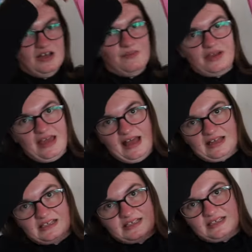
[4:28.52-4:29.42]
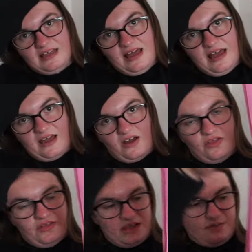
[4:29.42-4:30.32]
But yes, I
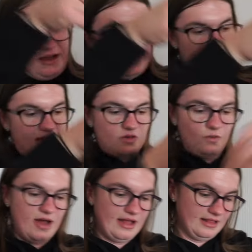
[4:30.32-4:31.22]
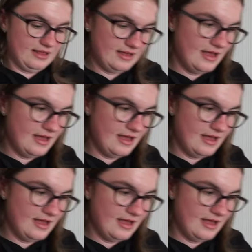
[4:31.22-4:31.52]
got this bag as well.